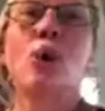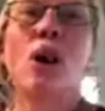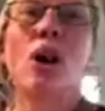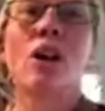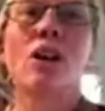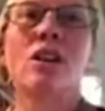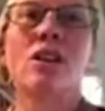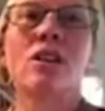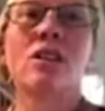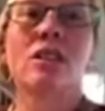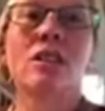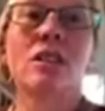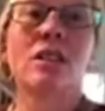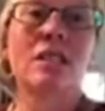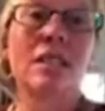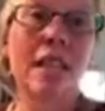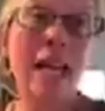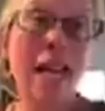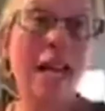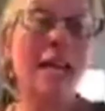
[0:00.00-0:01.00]
you are
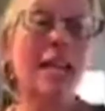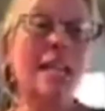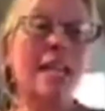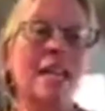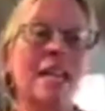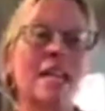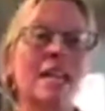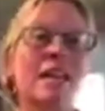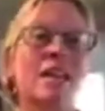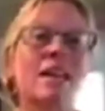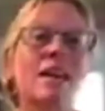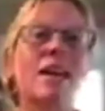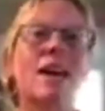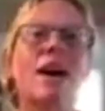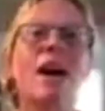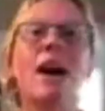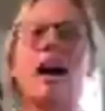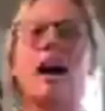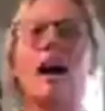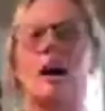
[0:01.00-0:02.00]
taking
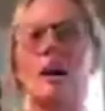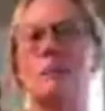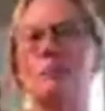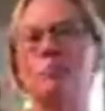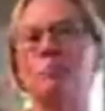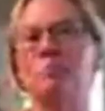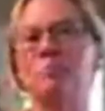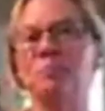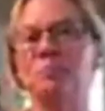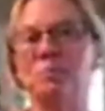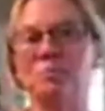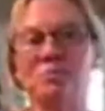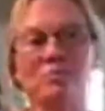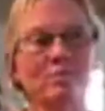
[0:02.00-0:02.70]
um,